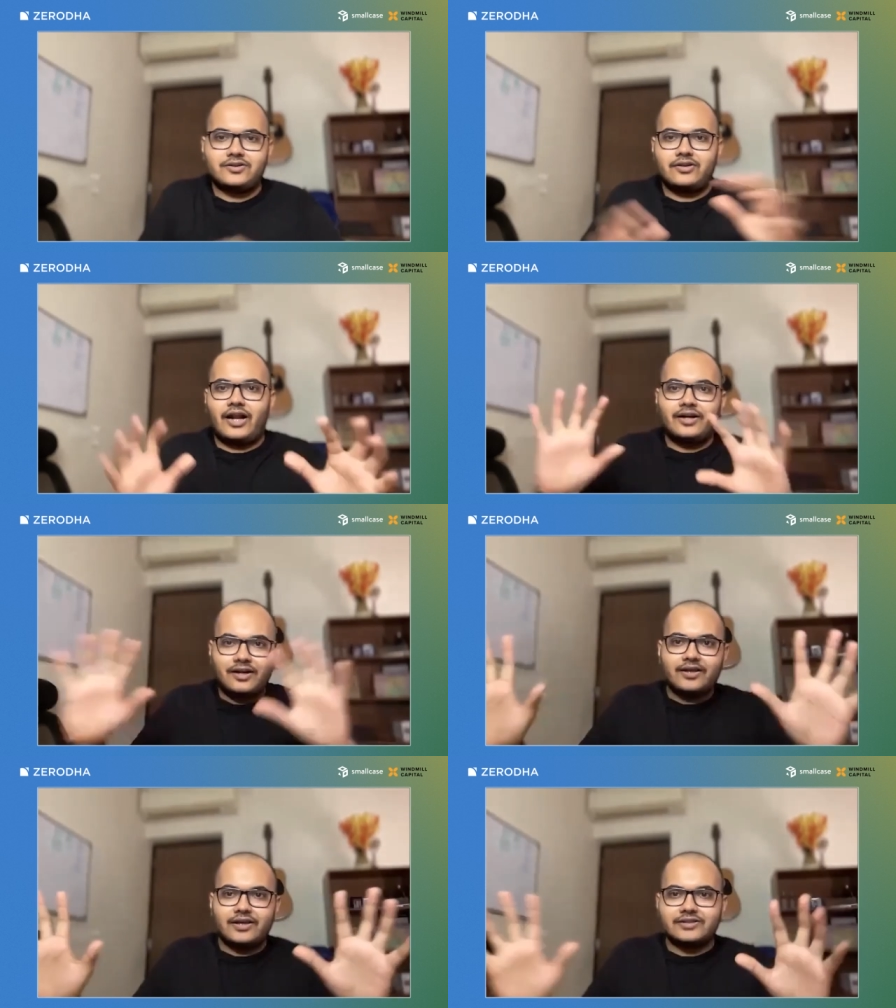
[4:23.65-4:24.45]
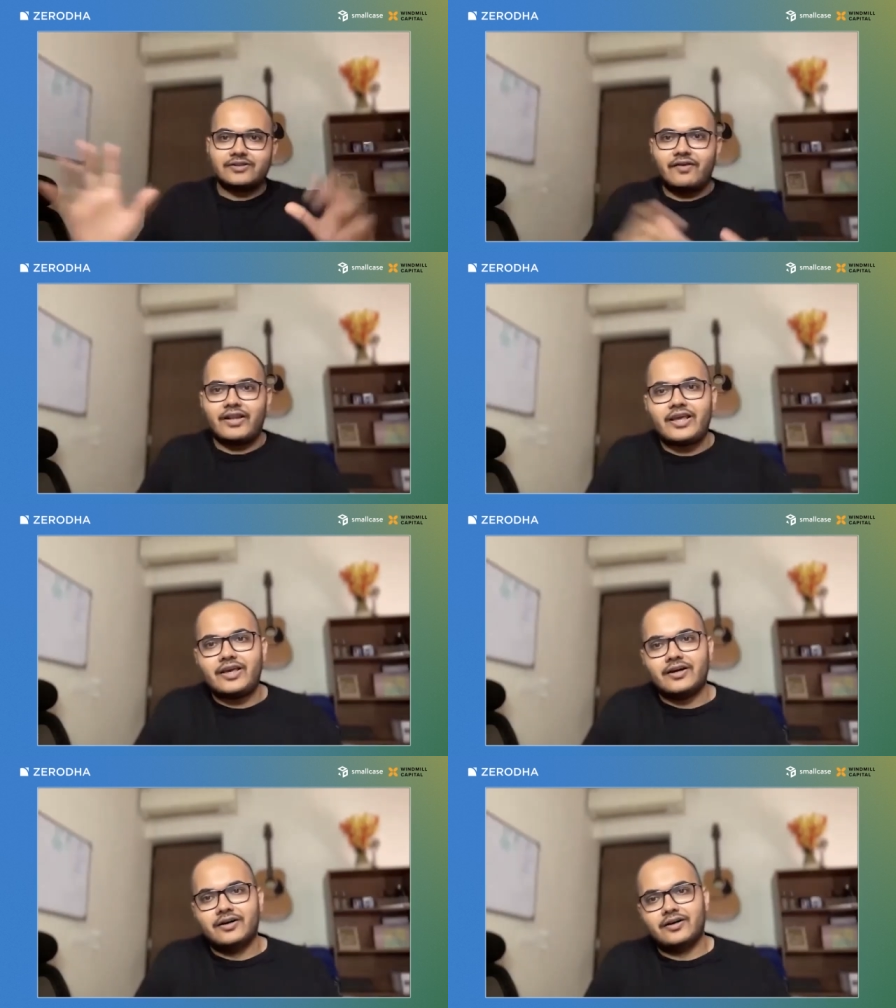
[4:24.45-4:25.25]
So that is a
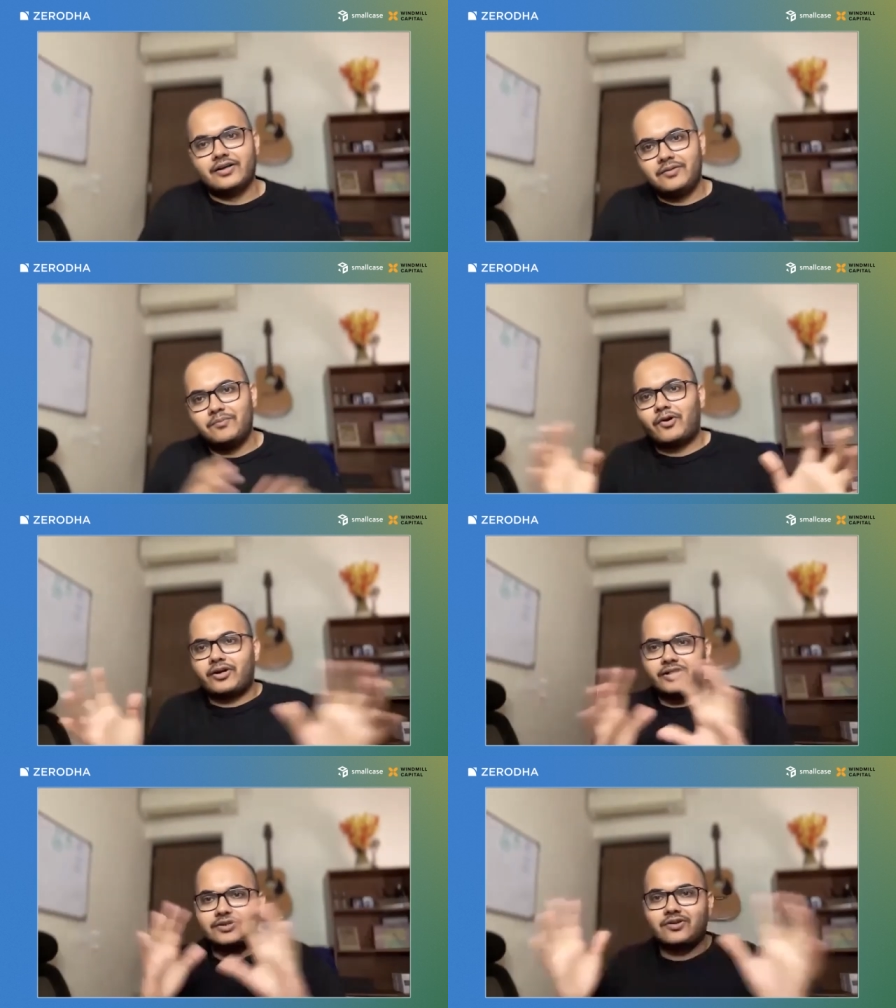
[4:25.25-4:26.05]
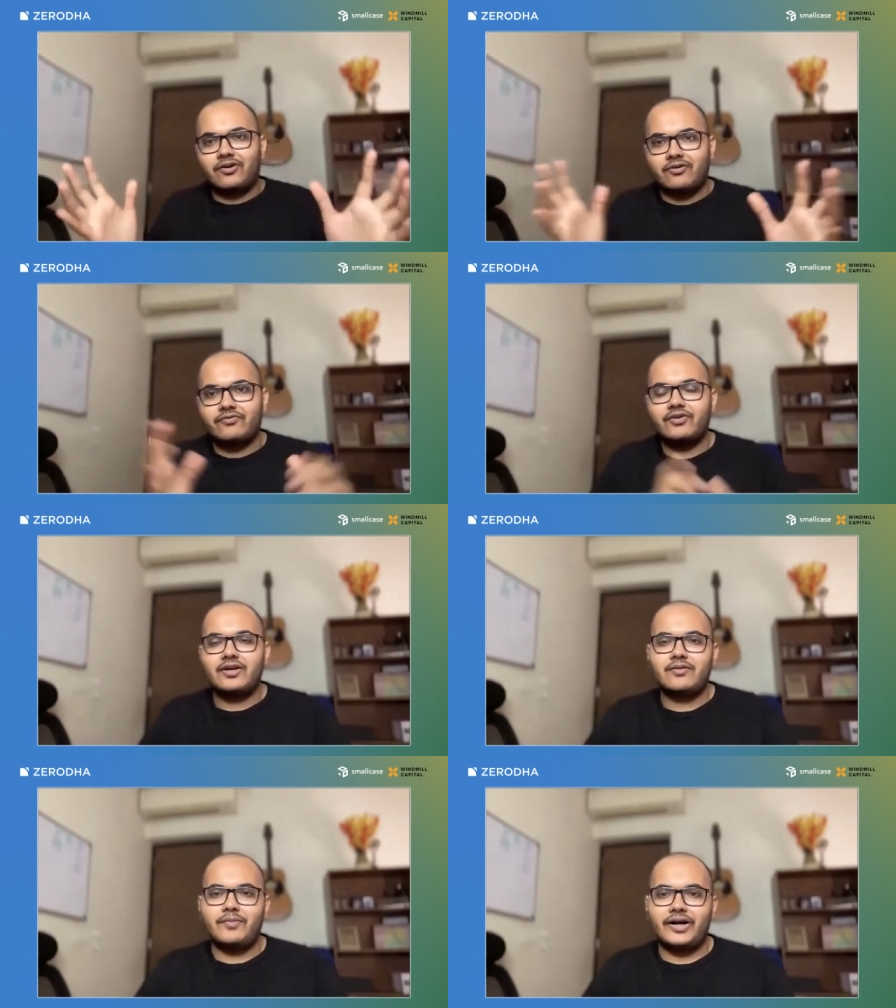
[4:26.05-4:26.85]
very uh, important sort of
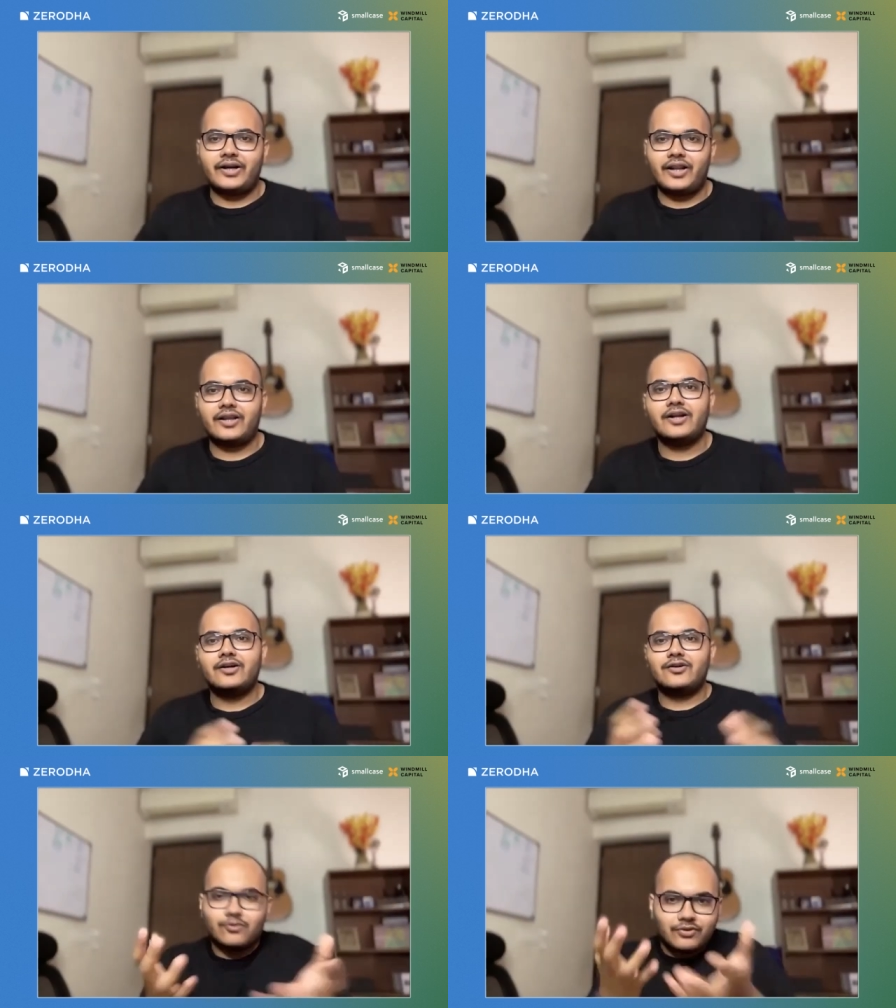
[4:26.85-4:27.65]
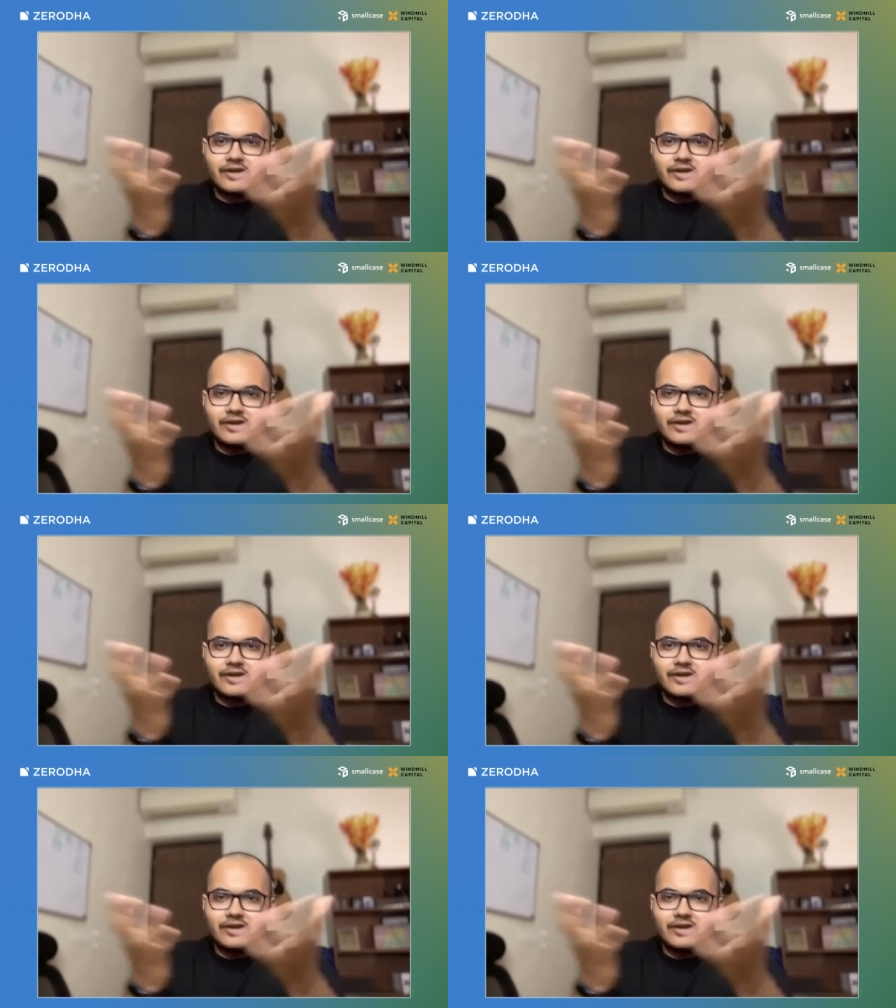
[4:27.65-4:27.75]
metric to